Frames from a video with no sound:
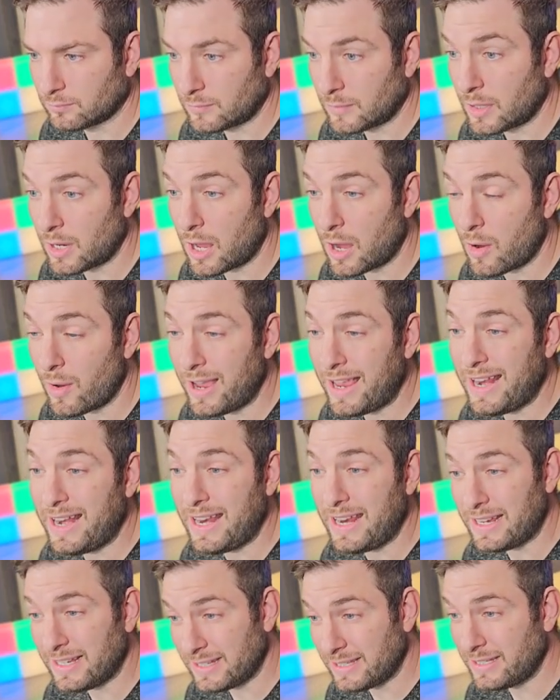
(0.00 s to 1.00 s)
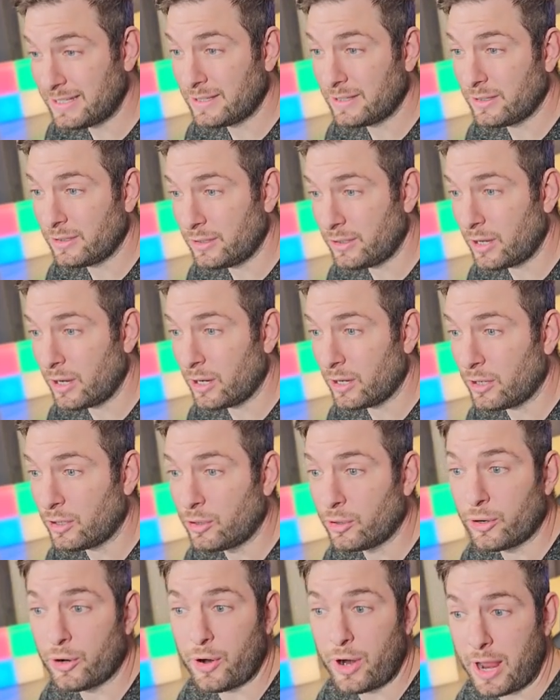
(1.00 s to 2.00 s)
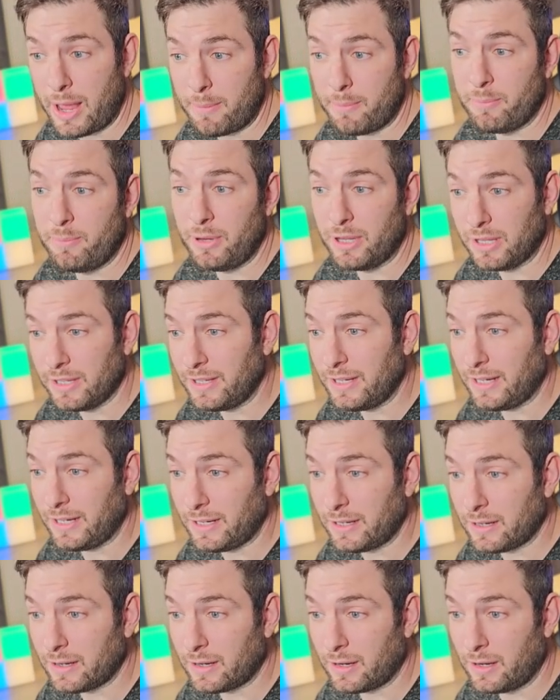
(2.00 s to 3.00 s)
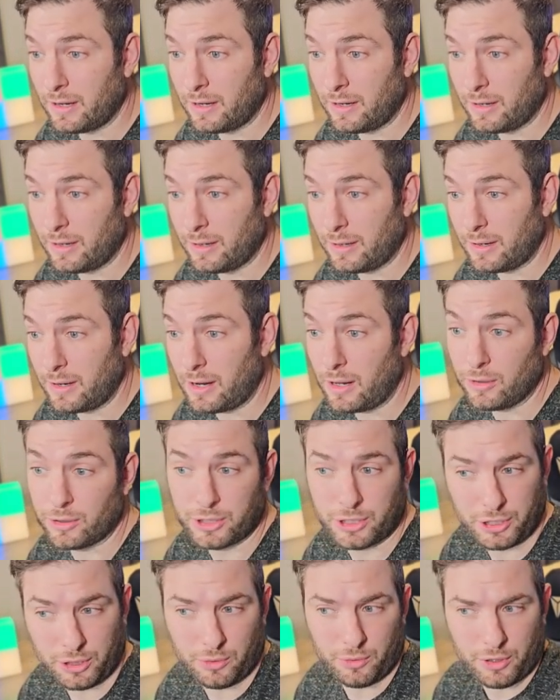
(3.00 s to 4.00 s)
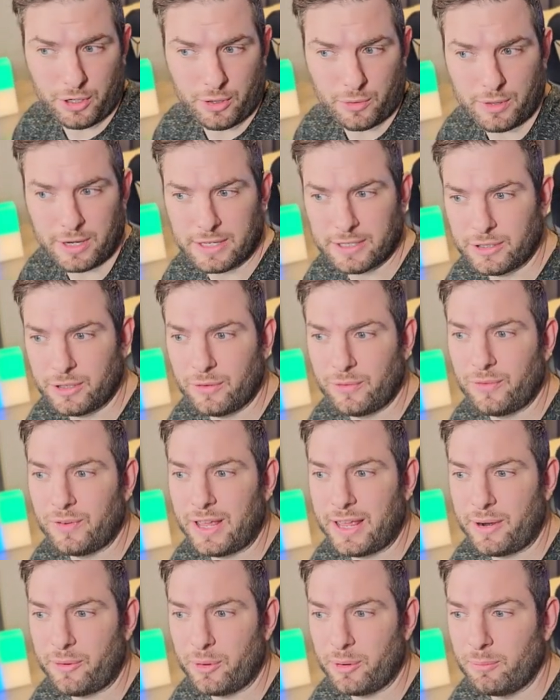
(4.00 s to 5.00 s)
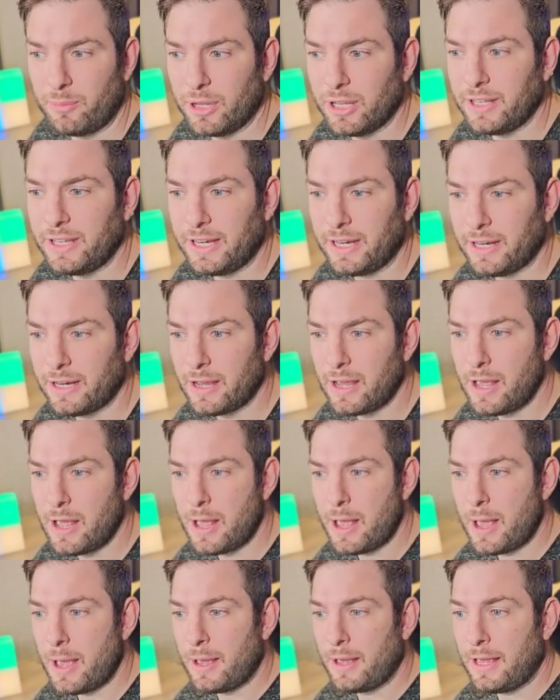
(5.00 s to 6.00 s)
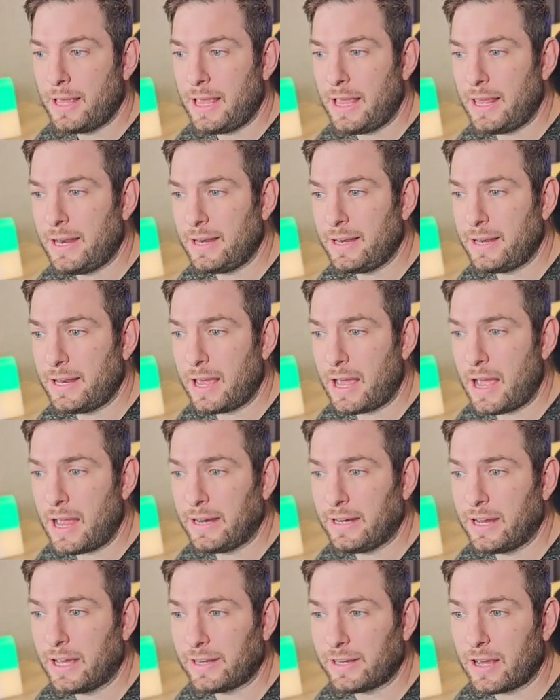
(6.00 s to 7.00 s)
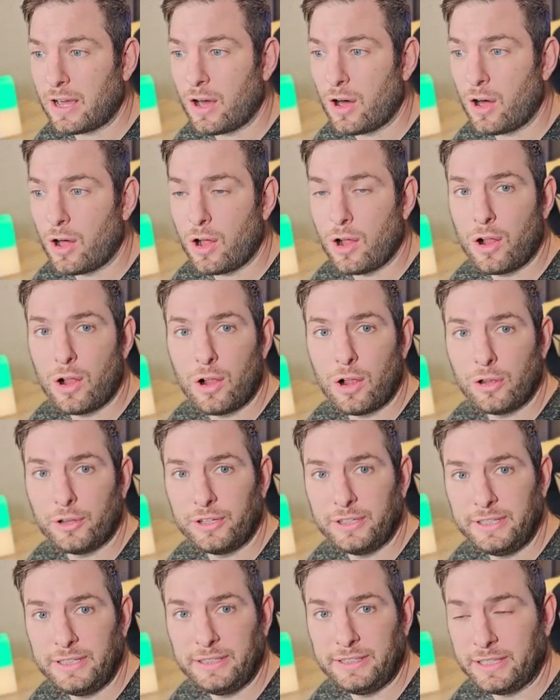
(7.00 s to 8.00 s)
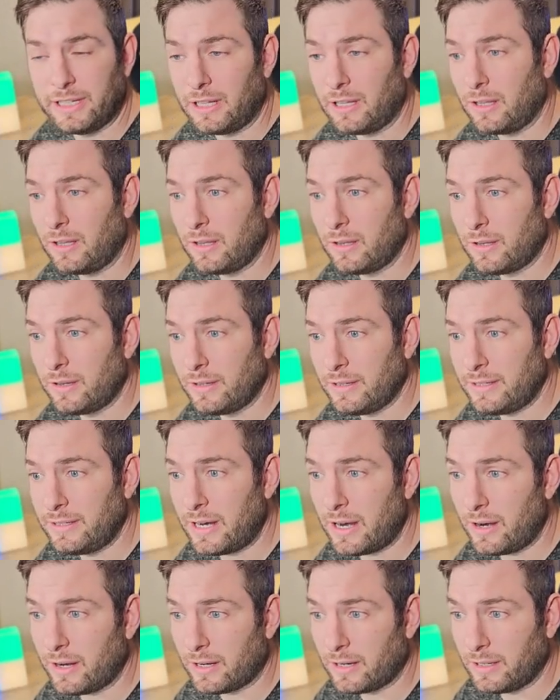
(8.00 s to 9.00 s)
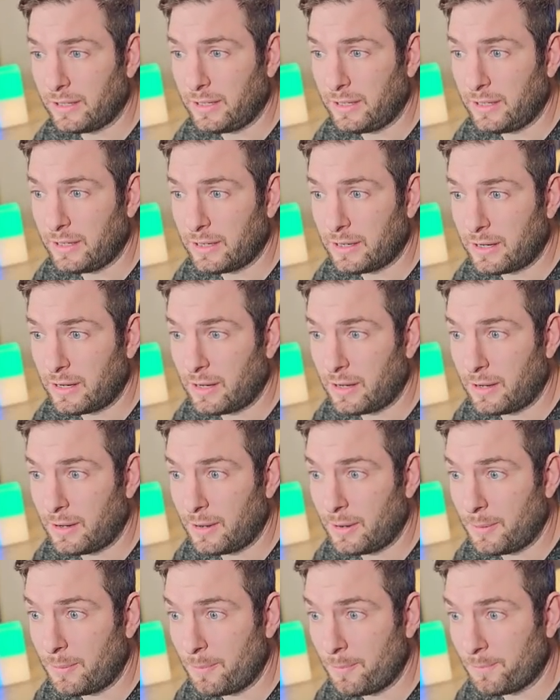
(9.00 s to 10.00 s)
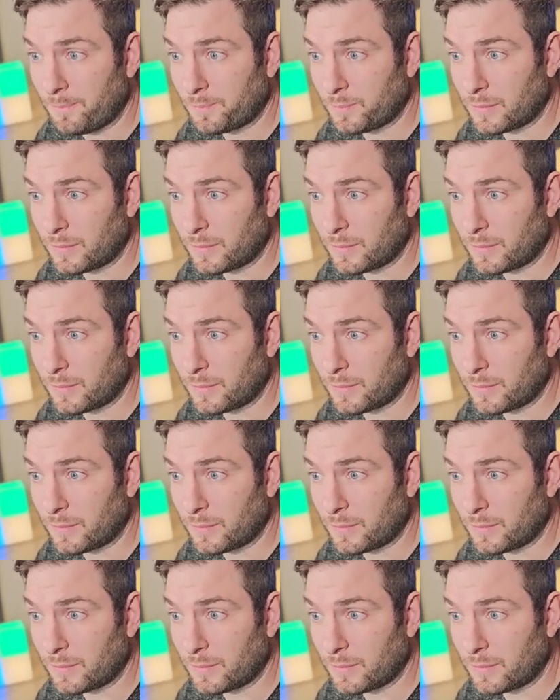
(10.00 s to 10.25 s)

Now, it is the Gooderham building, uh, also known as the Flatiron building. And I got all the detail directly um,